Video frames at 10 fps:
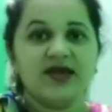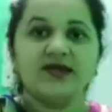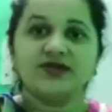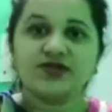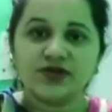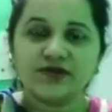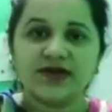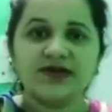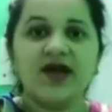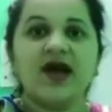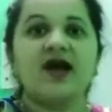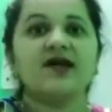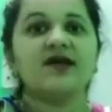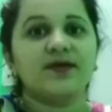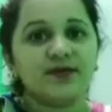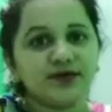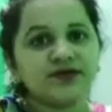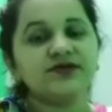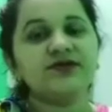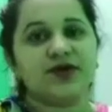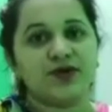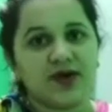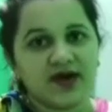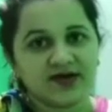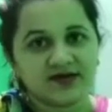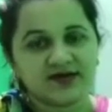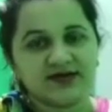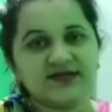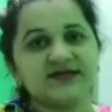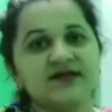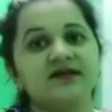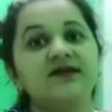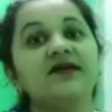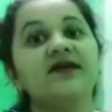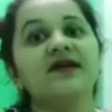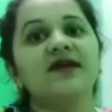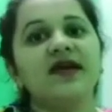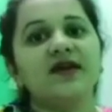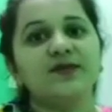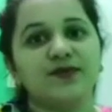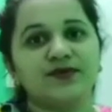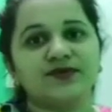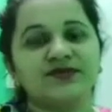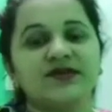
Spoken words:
Now children, a computer requires input.